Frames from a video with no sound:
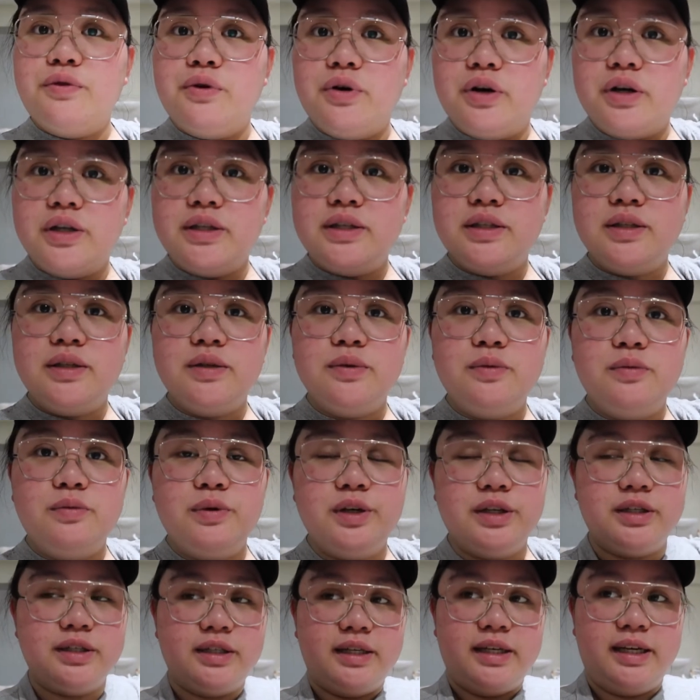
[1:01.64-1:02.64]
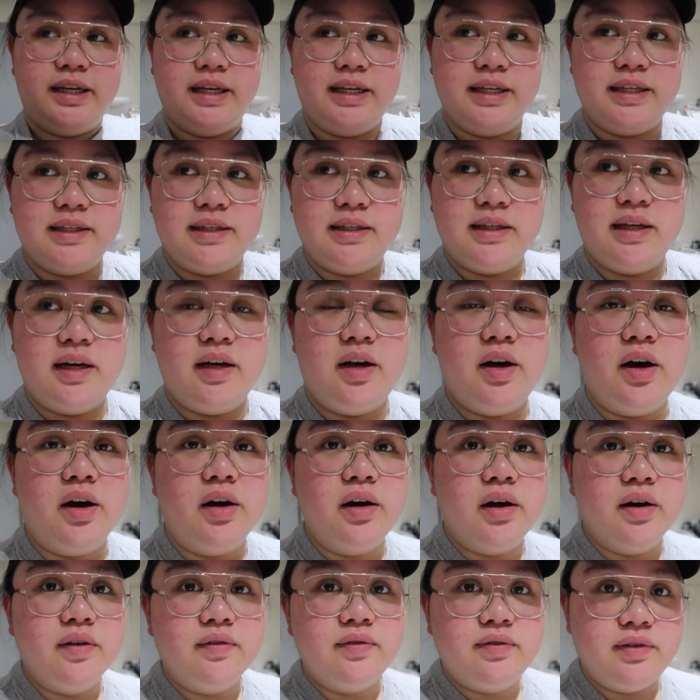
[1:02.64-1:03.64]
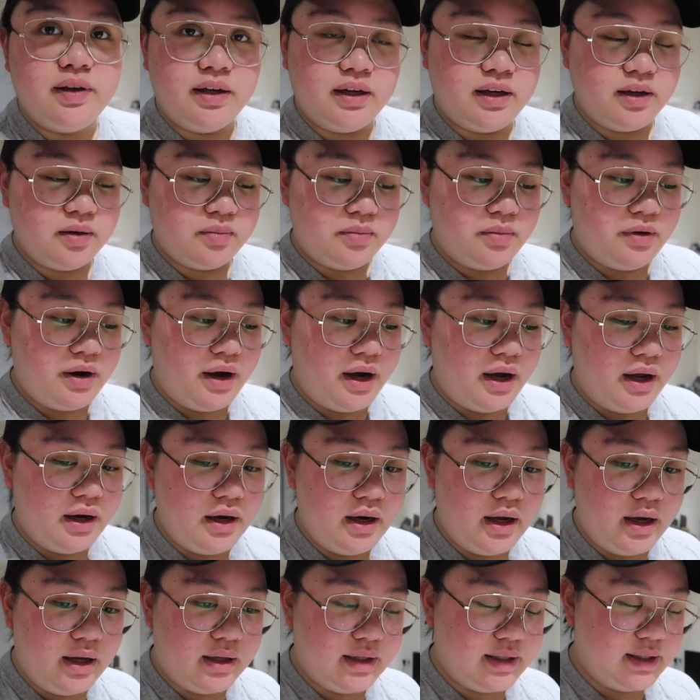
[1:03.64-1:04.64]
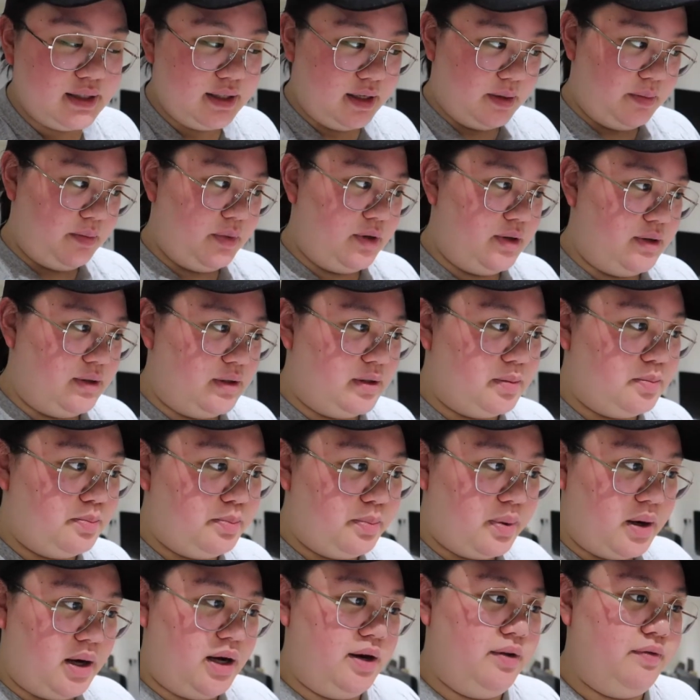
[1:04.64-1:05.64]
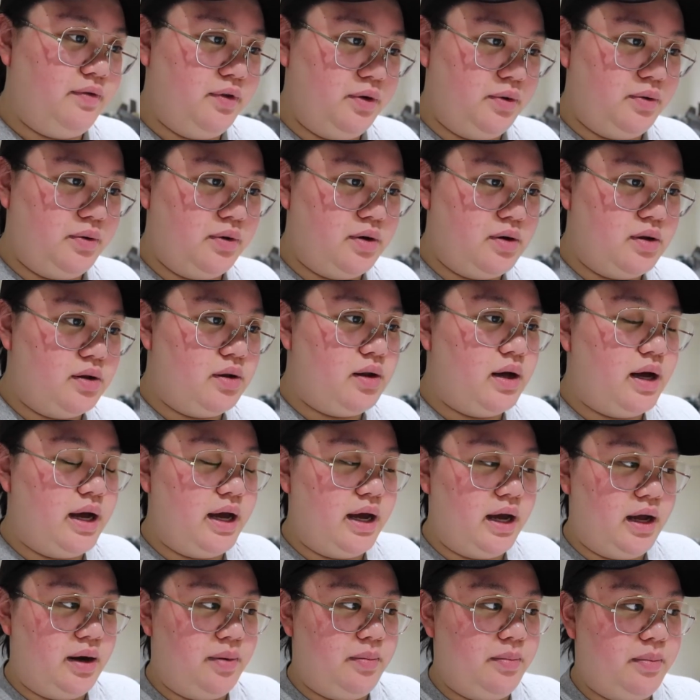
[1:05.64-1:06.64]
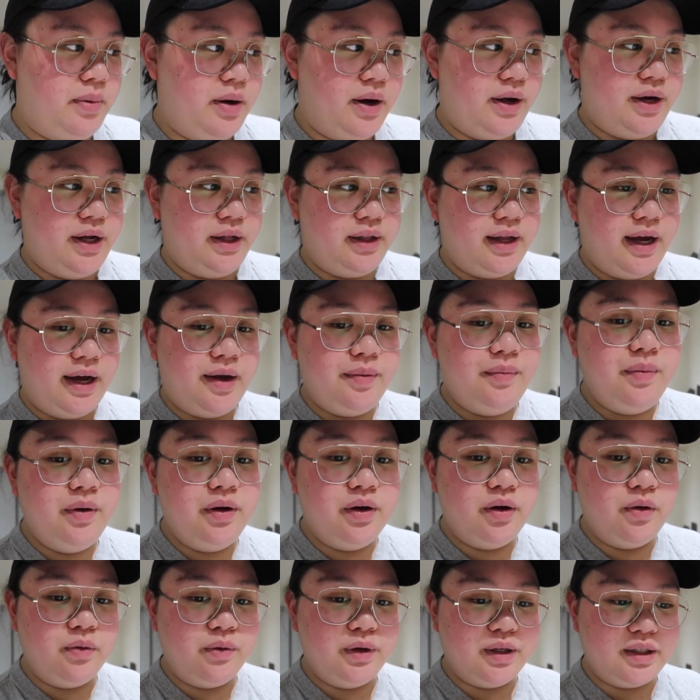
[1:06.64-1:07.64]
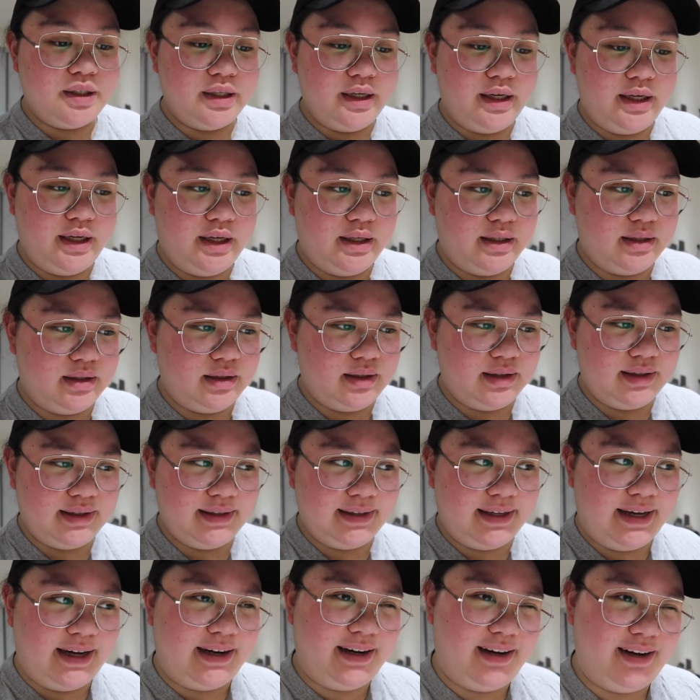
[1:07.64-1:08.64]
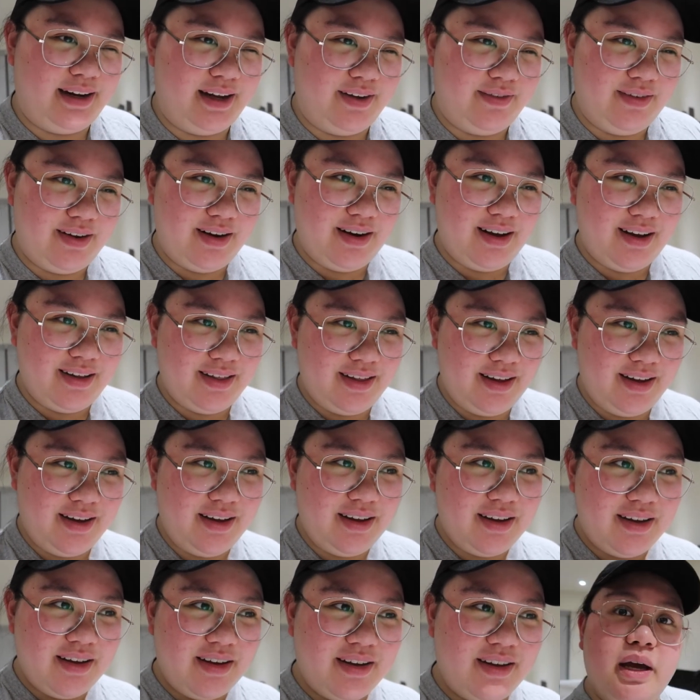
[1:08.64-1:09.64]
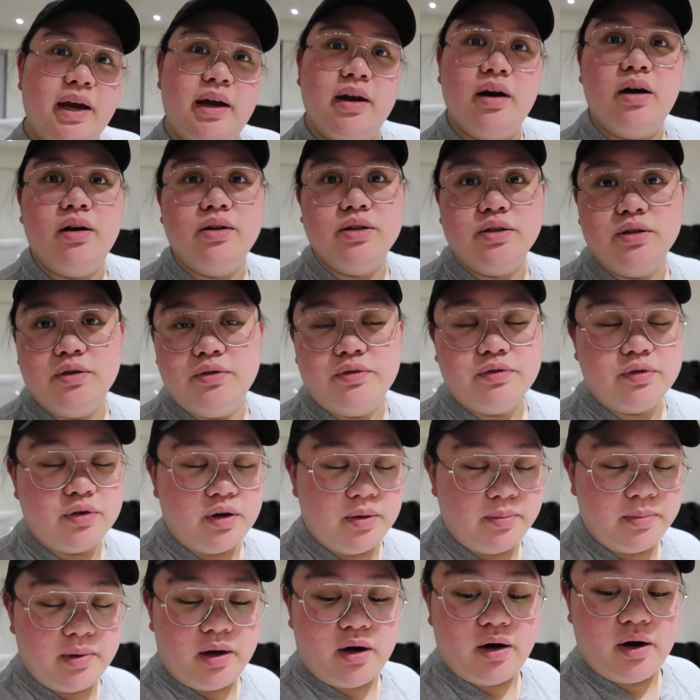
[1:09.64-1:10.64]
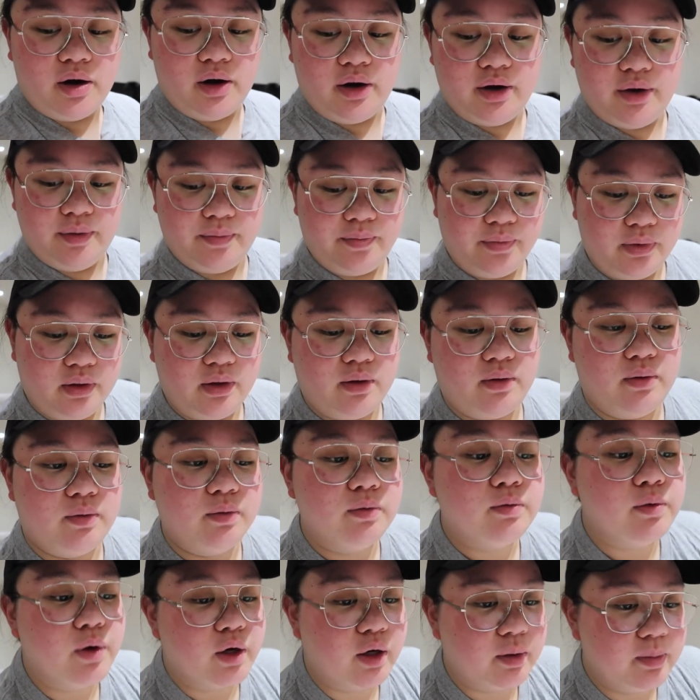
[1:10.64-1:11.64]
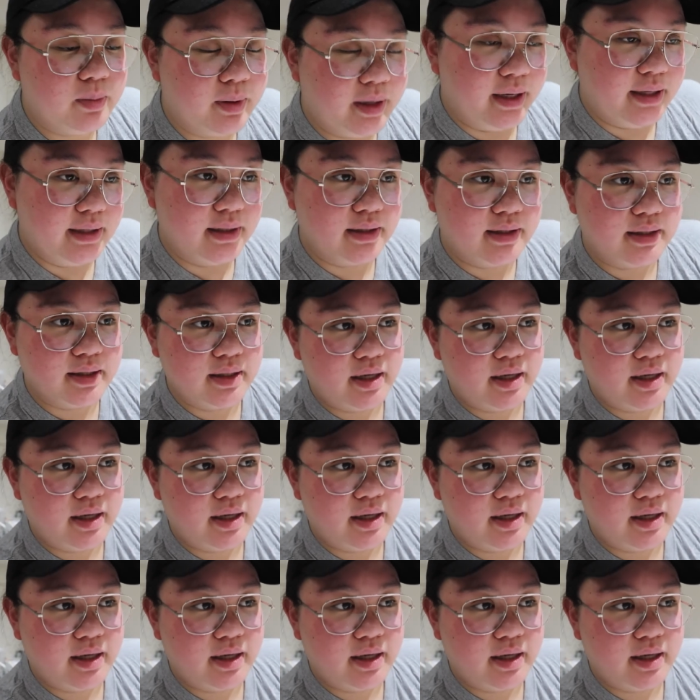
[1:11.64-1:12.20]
Force, which is a vegan brand, and Sim used Body Fuel and Body Lab, which is Scandinavian, I think, and also from our workplace,